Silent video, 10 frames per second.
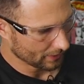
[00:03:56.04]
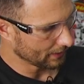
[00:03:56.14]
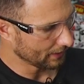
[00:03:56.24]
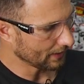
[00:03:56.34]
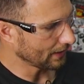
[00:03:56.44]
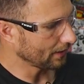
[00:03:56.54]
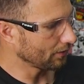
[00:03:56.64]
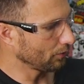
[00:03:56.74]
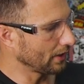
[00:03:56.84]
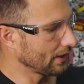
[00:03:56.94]
Get that out
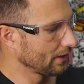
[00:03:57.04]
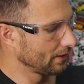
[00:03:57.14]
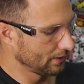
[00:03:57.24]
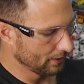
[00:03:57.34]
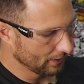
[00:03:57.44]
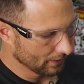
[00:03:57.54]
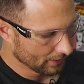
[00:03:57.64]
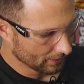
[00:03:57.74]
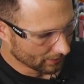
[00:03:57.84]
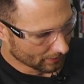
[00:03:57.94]
of the way.
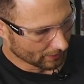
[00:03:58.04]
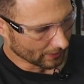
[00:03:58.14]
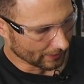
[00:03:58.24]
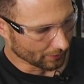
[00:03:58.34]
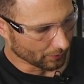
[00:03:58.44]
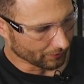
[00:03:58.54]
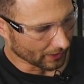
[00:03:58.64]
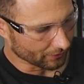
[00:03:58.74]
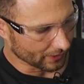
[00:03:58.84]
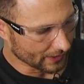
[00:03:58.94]
And then we've
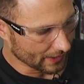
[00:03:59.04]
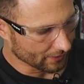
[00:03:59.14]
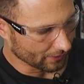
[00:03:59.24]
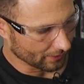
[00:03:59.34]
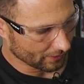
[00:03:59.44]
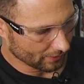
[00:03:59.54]
got a retainer.